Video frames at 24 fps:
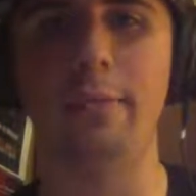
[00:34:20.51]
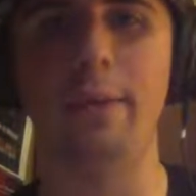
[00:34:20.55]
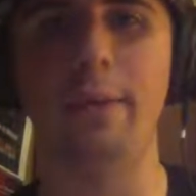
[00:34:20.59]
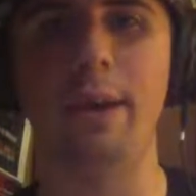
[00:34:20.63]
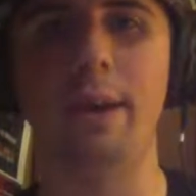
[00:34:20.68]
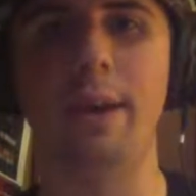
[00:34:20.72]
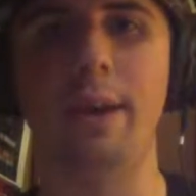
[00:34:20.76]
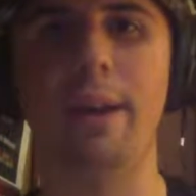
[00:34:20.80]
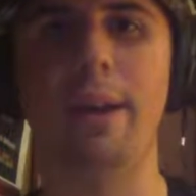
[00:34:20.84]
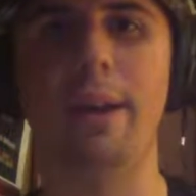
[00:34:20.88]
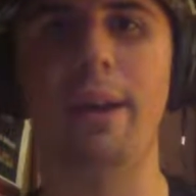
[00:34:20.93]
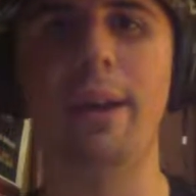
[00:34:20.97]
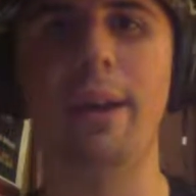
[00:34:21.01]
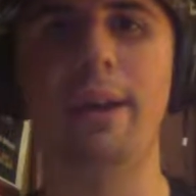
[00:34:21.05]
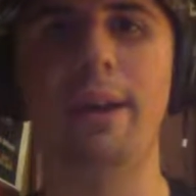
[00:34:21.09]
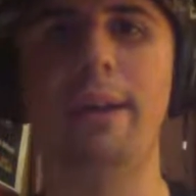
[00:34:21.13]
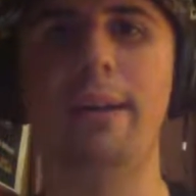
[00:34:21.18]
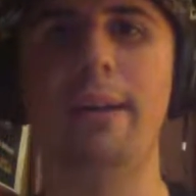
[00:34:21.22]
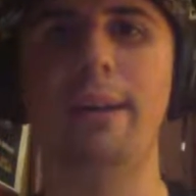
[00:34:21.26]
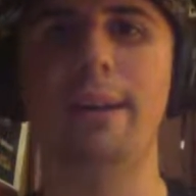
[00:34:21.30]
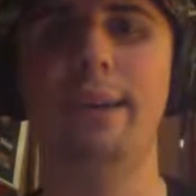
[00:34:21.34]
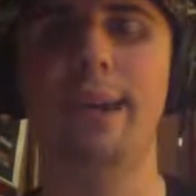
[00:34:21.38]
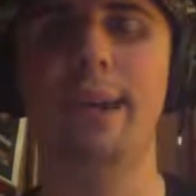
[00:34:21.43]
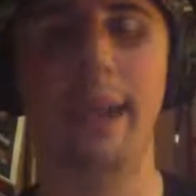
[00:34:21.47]
But
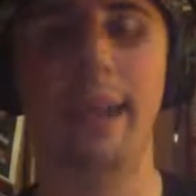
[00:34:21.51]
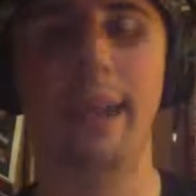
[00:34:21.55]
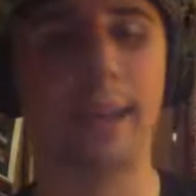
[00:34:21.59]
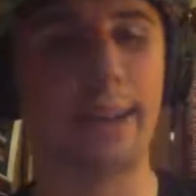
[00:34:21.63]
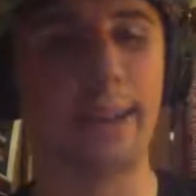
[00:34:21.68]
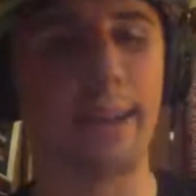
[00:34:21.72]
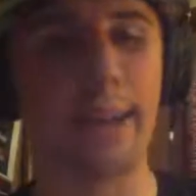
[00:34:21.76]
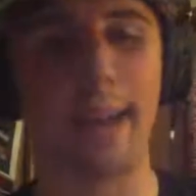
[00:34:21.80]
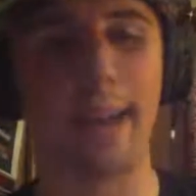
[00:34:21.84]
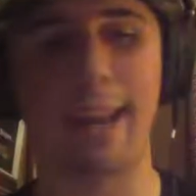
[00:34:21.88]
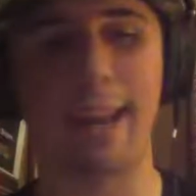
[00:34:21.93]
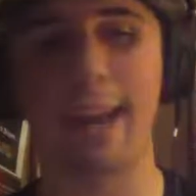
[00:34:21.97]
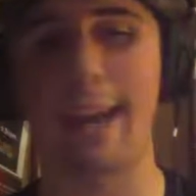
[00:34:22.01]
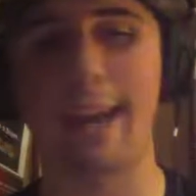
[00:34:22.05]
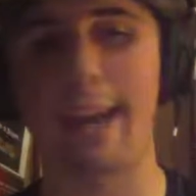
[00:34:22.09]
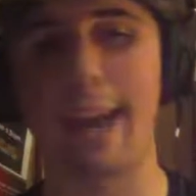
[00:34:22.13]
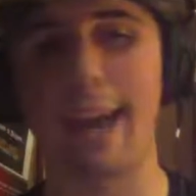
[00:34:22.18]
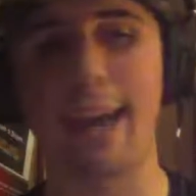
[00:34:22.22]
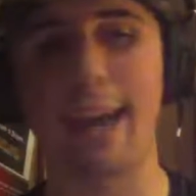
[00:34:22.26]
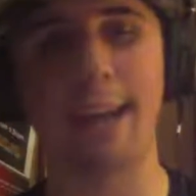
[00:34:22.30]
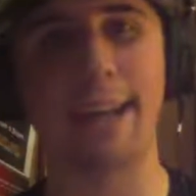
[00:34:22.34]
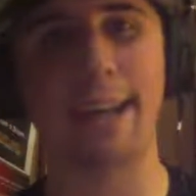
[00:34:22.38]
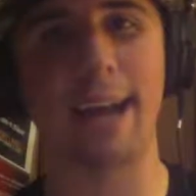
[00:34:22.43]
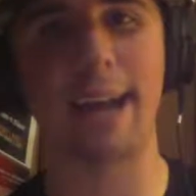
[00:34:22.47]
and again,
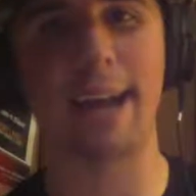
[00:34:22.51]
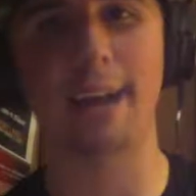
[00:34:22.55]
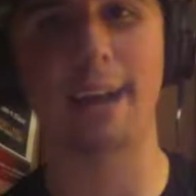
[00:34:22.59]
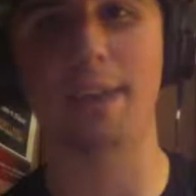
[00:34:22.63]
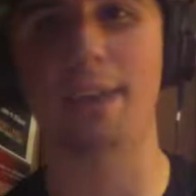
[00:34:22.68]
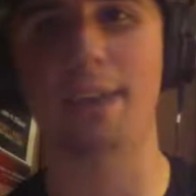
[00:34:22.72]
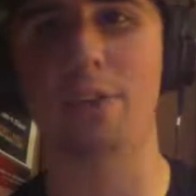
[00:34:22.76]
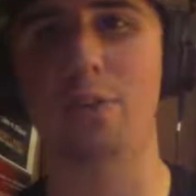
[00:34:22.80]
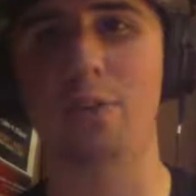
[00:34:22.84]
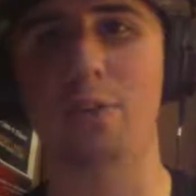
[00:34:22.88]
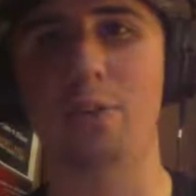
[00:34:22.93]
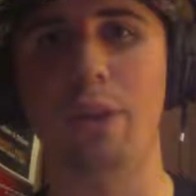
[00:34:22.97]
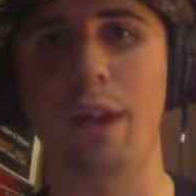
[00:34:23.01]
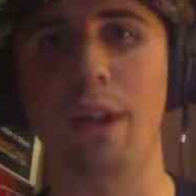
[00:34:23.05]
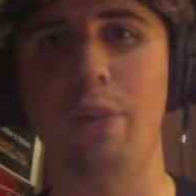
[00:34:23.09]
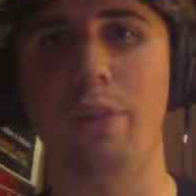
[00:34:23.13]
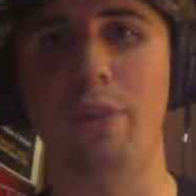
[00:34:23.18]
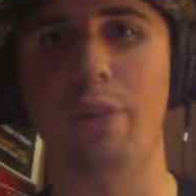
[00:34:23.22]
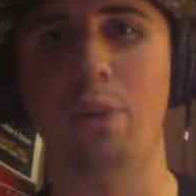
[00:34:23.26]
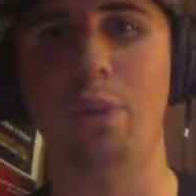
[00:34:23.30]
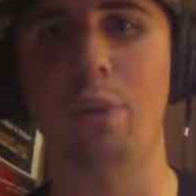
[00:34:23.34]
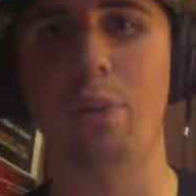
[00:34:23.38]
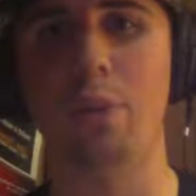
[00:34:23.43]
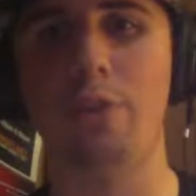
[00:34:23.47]
hey, 8-9 years,
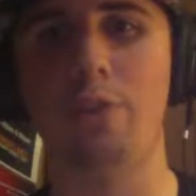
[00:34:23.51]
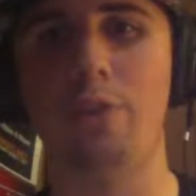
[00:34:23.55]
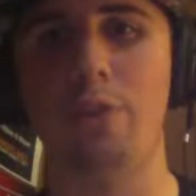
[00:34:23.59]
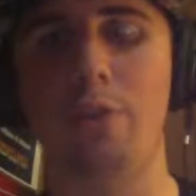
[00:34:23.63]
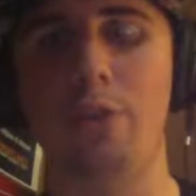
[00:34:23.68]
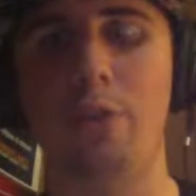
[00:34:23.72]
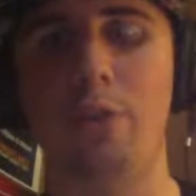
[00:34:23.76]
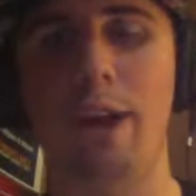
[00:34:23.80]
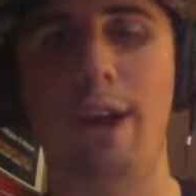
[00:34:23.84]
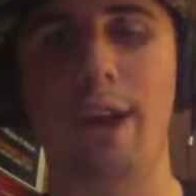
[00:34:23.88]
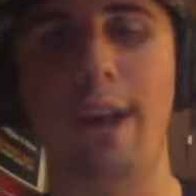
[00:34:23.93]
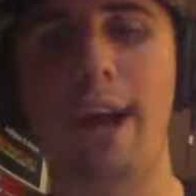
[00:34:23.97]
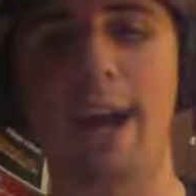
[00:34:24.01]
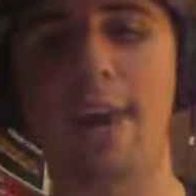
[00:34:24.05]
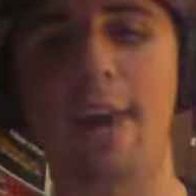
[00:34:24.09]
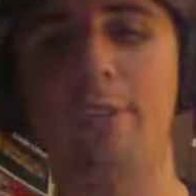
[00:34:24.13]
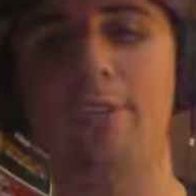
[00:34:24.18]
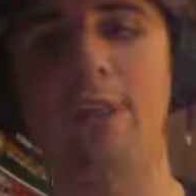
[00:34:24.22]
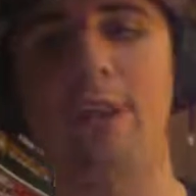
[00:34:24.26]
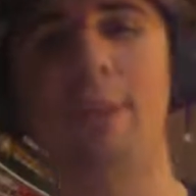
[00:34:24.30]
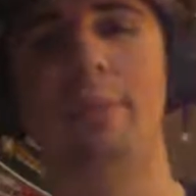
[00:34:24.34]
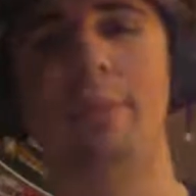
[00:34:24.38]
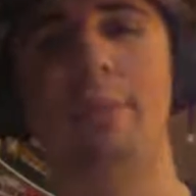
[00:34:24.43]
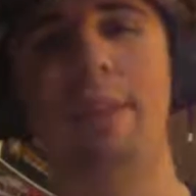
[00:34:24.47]
whatever it was for
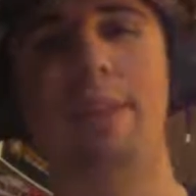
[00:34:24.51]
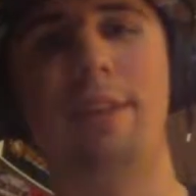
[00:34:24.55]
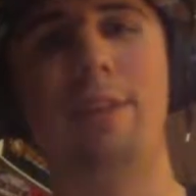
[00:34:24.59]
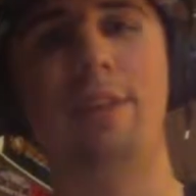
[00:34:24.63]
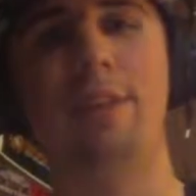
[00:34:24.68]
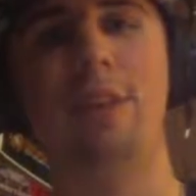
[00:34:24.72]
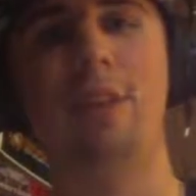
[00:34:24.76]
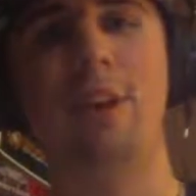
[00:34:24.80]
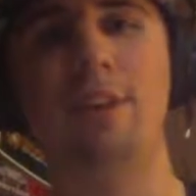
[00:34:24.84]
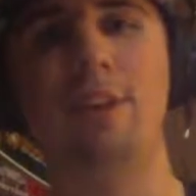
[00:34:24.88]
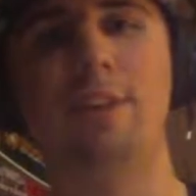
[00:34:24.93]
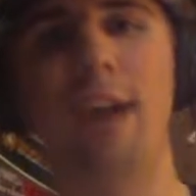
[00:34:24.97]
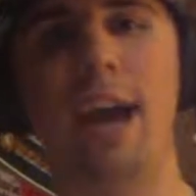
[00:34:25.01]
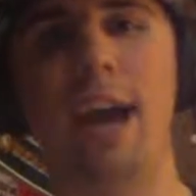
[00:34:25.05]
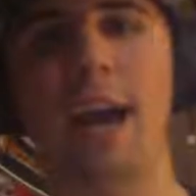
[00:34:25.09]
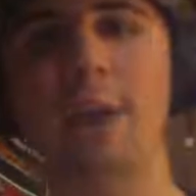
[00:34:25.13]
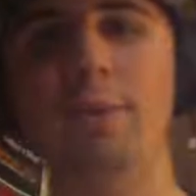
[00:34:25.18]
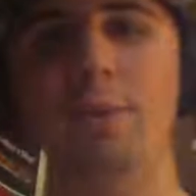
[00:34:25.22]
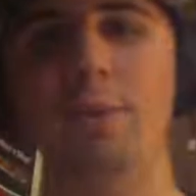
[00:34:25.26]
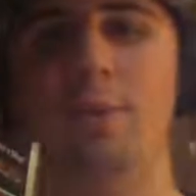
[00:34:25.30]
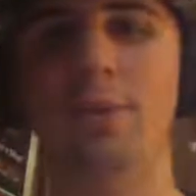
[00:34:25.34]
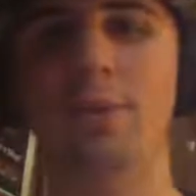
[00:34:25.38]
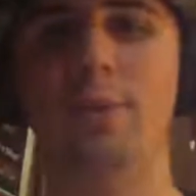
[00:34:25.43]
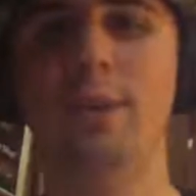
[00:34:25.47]
Gronkowski, I mean, that's a long time
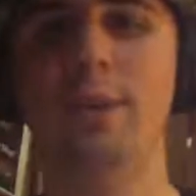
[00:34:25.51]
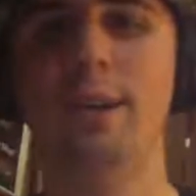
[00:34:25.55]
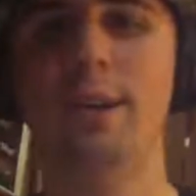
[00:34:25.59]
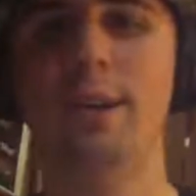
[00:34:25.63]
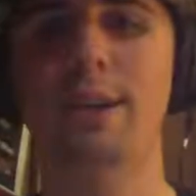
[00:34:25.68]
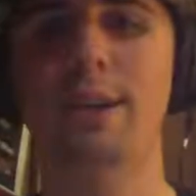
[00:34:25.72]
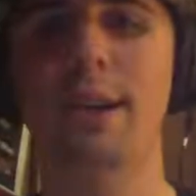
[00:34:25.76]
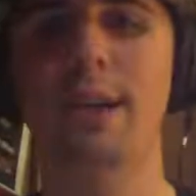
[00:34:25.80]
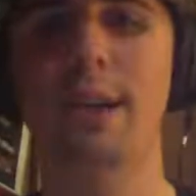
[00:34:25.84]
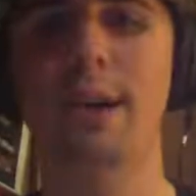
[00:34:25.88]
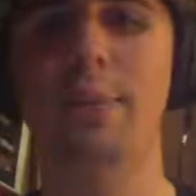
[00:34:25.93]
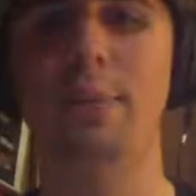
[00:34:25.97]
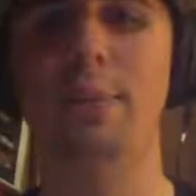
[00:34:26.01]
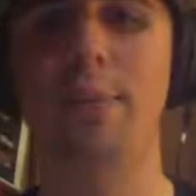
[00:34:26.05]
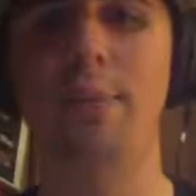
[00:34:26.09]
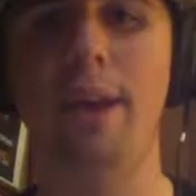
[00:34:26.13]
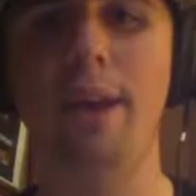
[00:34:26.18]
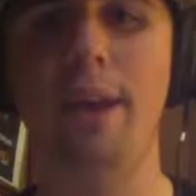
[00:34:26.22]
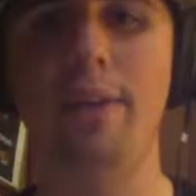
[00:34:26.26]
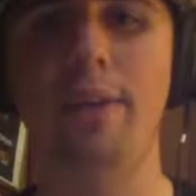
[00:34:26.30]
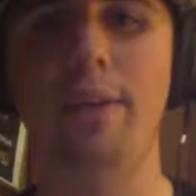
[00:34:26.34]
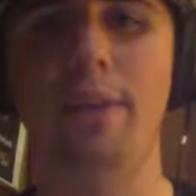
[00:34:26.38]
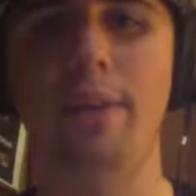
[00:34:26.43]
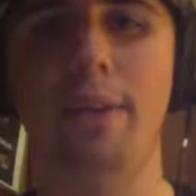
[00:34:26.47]
to
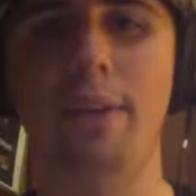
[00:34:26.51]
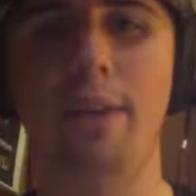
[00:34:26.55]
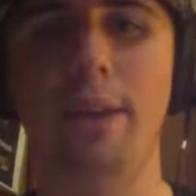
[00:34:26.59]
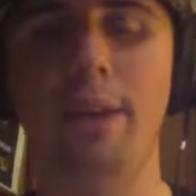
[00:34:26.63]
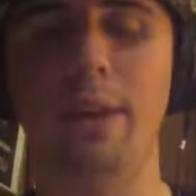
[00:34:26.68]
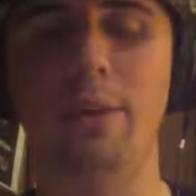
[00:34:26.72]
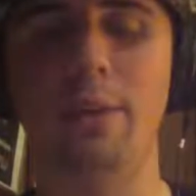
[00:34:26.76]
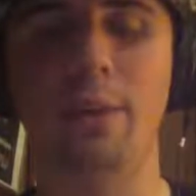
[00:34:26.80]
play in the league.